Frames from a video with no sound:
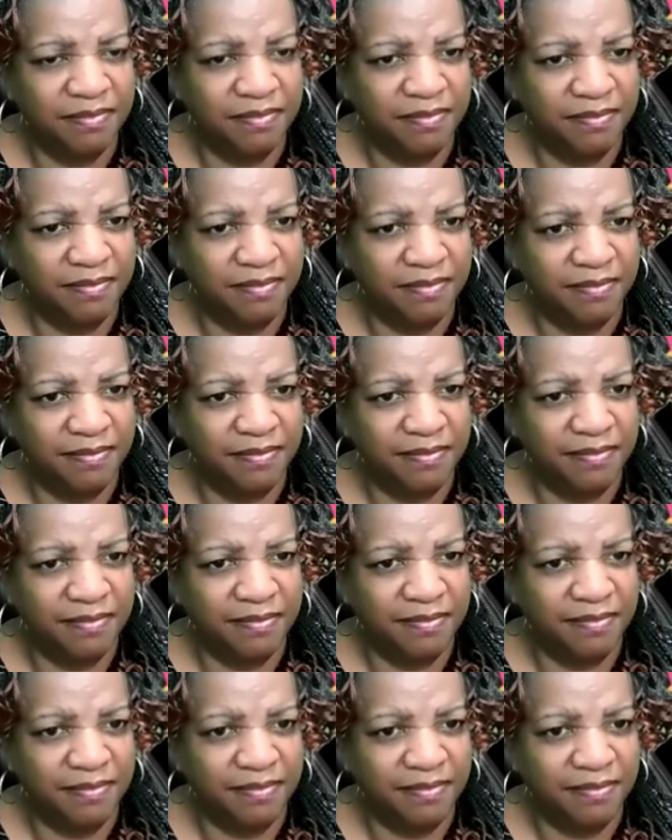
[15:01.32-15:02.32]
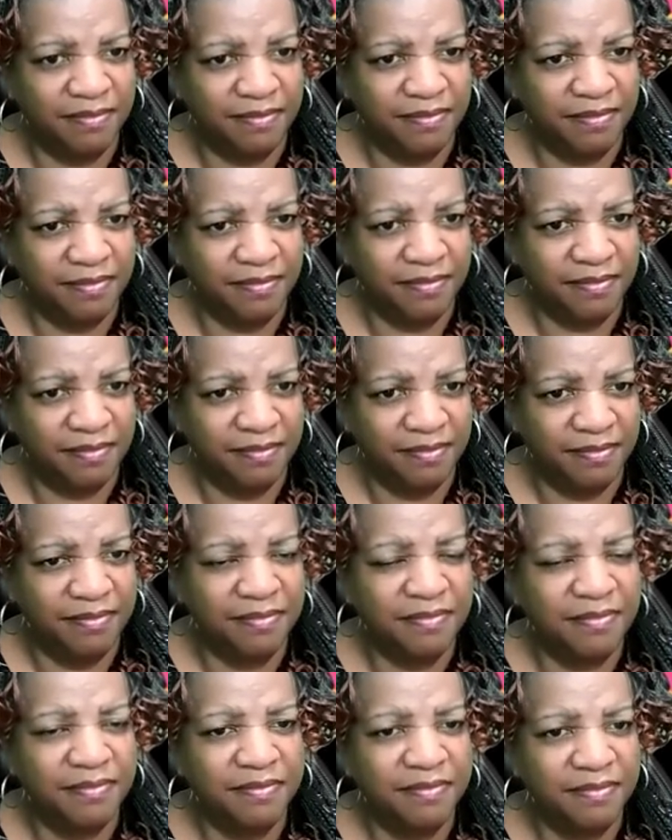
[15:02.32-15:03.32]

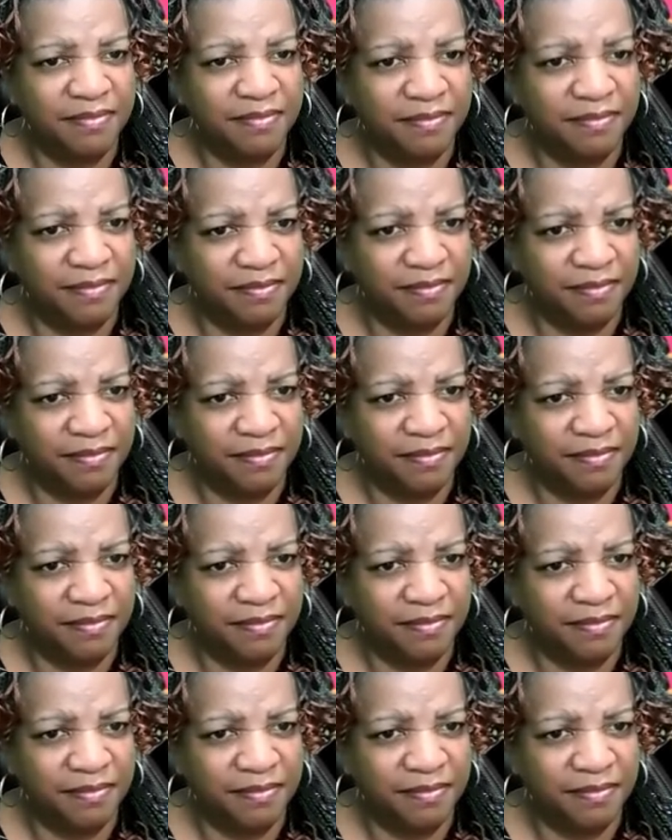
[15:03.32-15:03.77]
[no speech]